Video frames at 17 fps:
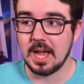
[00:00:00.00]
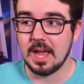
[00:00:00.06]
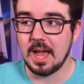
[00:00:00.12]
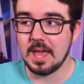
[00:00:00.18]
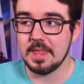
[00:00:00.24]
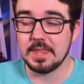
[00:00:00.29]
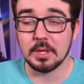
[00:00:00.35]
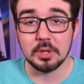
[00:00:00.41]

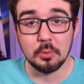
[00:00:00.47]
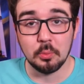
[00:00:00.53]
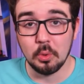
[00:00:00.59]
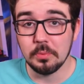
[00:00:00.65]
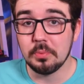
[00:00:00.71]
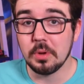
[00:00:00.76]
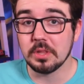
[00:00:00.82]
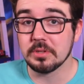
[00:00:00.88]
I think the
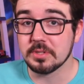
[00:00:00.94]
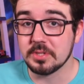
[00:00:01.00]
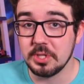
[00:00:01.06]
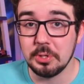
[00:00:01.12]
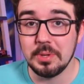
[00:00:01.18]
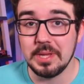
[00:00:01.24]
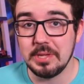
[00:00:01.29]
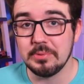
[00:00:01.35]
Wood Brothers
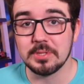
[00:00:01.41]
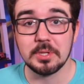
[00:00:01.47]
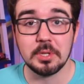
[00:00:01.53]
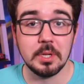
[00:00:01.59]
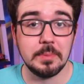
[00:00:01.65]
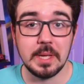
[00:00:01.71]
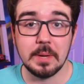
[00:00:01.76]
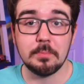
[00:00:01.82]
knew he was
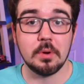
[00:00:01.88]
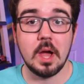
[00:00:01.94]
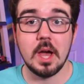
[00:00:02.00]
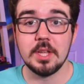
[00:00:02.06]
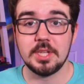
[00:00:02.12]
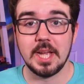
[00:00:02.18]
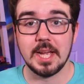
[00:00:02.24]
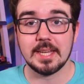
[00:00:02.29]
going to be a
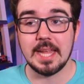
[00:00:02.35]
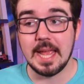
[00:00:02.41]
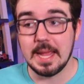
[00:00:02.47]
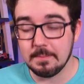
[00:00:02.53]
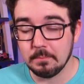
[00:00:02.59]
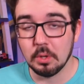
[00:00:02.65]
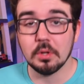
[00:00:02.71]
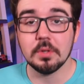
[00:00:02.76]
project,
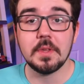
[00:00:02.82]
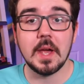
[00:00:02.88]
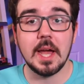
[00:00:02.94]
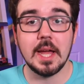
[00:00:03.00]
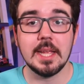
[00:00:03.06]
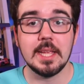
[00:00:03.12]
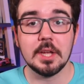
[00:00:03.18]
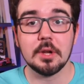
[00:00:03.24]
a
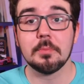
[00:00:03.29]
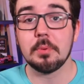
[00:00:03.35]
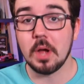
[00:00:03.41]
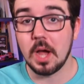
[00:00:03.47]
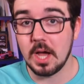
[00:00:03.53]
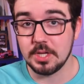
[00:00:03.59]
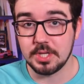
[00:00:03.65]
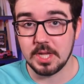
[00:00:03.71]
multi-year
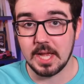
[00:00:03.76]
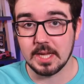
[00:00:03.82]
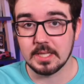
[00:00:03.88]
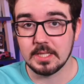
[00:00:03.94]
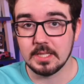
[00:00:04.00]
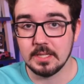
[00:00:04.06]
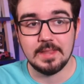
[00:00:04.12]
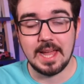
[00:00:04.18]

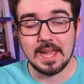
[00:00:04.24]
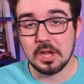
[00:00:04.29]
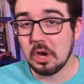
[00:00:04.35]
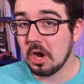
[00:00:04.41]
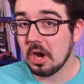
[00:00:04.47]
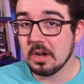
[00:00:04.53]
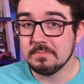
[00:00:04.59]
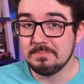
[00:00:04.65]
project. That
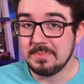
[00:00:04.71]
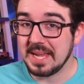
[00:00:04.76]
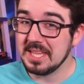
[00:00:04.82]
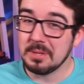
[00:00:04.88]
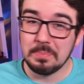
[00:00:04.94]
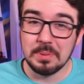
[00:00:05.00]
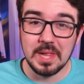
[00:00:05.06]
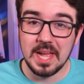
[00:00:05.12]
car
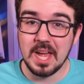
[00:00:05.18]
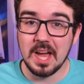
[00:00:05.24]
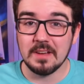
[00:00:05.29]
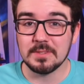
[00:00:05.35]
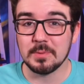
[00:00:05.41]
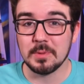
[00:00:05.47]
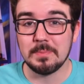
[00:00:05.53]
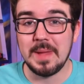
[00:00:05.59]
made the
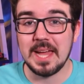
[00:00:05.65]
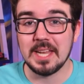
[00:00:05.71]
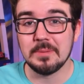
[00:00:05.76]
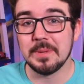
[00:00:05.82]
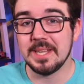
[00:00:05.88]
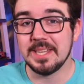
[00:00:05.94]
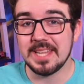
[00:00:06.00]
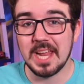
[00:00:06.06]
playoffs with Matt
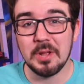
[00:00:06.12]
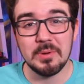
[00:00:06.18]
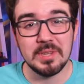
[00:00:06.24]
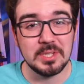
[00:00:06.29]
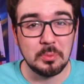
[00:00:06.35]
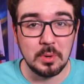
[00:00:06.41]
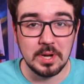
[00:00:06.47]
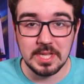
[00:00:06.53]
DiBenedetto
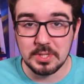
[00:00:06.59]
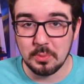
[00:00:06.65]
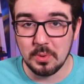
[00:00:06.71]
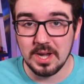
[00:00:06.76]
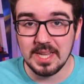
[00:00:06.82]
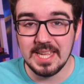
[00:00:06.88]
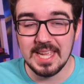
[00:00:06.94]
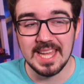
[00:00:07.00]
in
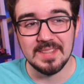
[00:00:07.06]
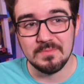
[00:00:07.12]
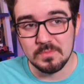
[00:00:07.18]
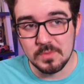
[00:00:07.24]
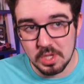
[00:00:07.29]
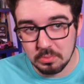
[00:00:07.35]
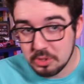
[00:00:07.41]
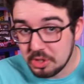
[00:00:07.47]
2020
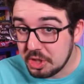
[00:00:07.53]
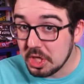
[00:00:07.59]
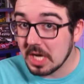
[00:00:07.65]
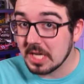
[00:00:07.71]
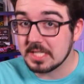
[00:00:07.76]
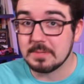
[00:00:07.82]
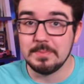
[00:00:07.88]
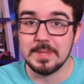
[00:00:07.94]
and, you know,
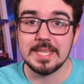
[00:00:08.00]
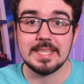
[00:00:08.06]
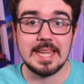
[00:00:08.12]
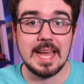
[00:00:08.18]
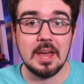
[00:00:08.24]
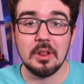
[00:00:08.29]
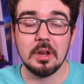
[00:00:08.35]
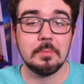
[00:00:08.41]
just
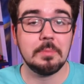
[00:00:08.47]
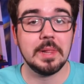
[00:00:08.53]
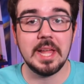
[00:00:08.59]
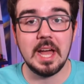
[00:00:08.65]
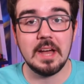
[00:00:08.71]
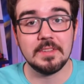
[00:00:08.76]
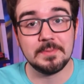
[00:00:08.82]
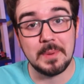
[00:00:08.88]
missed out on a
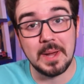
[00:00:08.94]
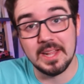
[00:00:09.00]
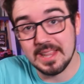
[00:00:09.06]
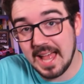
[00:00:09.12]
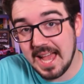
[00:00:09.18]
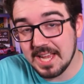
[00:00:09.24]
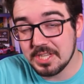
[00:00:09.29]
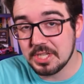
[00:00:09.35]
playoff
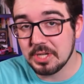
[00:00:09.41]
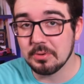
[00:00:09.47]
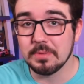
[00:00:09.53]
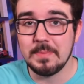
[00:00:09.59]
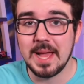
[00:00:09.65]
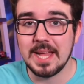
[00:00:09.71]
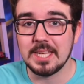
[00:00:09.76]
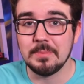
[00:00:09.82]
spot last year
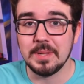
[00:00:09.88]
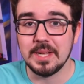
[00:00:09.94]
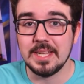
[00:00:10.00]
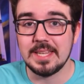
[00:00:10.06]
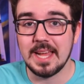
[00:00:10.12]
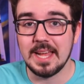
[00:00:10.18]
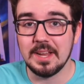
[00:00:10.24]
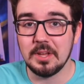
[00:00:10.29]
with Matt
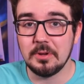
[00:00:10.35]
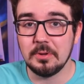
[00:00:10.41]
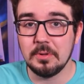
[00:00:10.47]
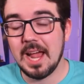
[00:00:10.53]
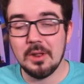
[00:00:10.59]
DiBenedetto.